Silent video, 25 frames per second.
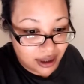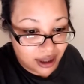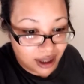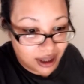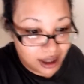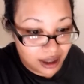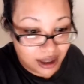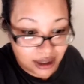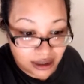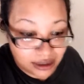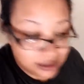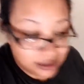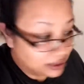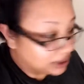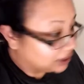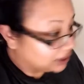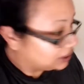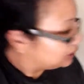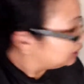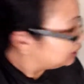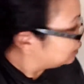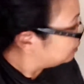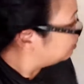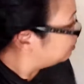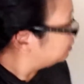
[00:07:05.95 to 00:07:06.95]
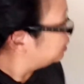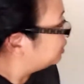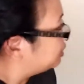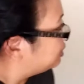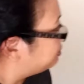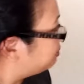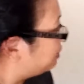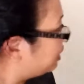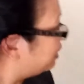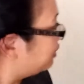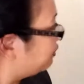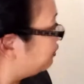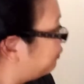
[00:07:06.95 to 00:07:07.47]
Uh, let's see, what else
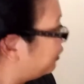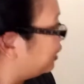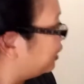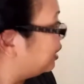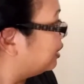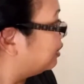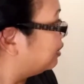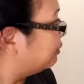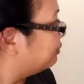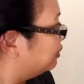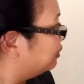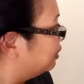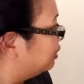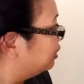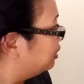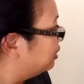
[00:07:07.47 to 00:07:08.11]
am I afraid of?